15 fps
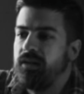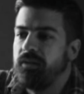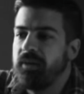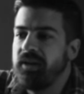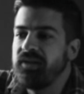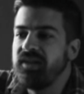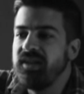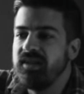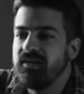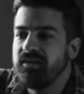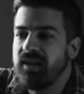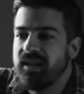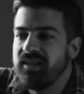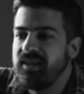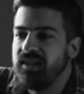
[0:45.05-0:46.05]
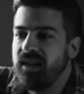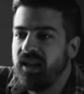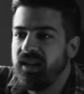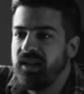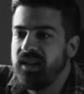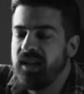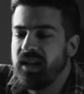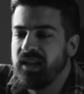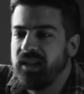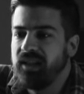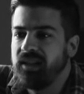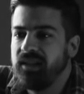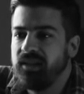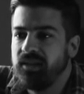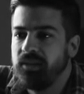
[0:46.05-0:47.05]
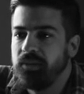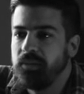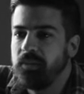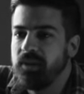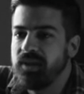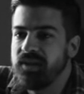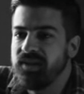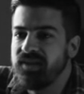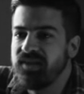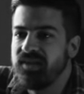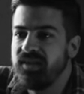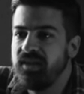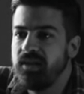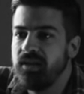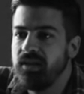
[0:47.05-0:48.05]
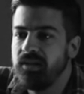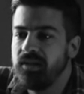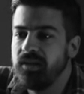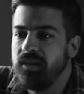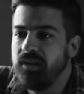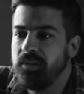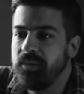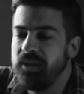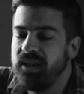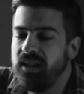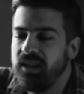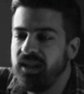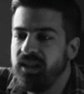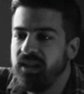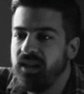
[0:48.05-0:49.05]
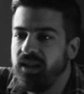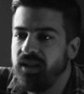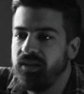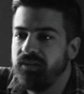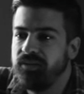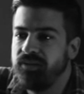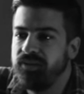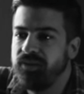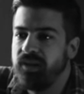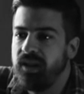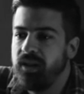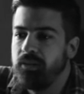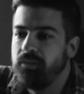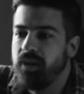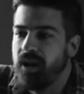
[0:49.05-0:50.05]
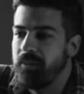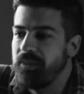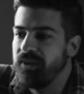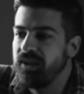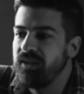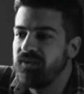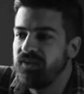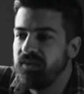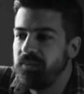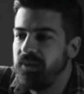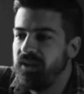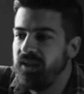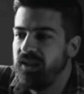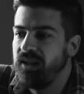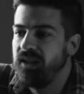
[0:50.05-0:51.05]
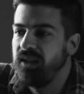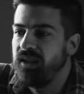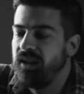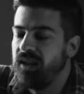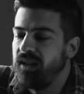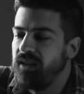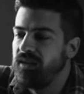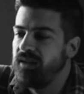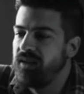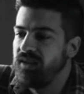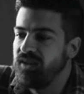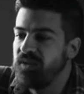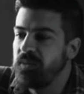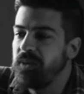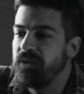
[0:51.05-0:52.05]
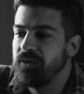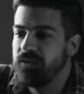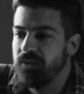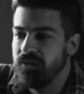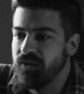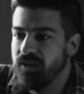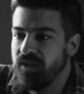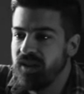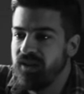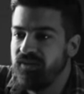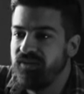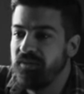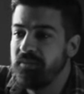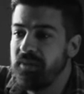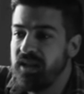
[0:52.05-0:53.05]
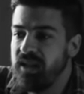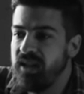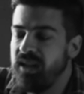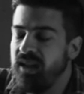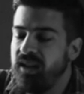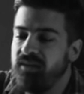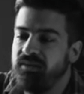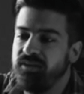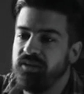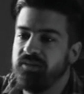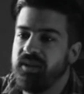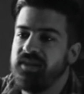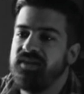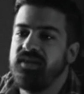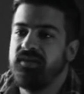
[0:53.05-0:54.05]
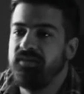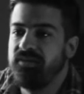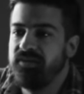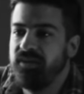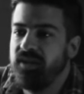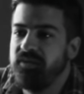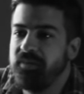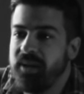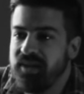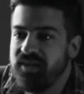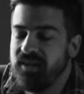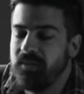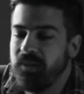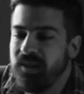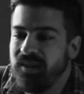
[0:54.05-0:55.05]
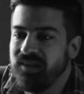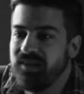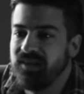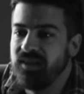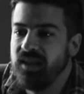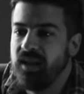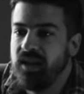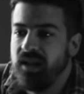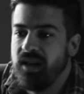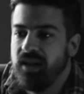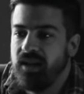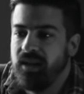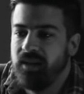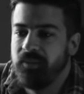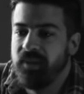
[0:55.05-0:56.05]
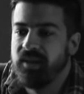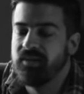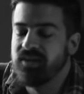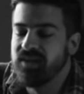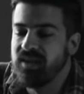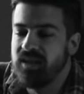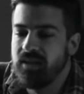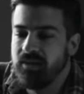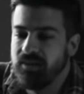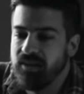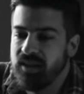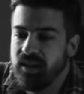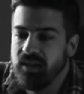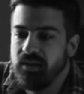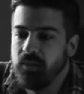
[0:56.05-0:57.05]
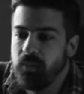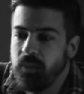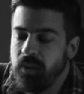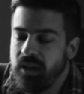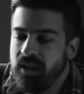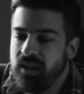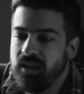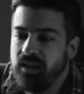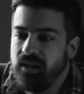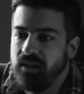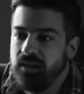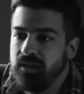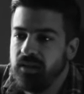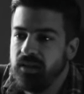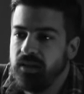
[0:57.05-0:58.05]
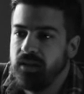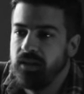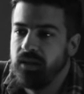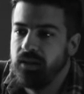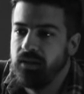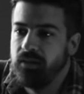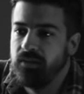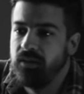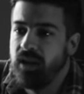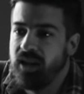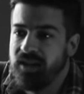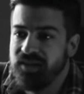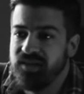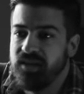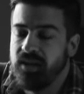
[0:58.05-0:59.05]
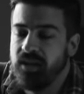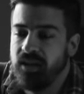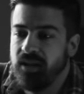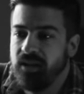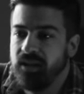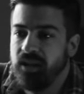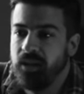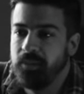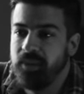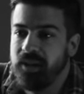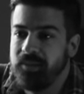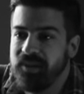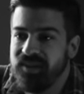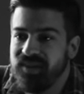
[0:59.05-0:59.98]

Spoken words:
Around the year 1989 was the beginning of what I believe to be the spiritual journey for me and for the rest of my siblings. That was the year that we lost our baby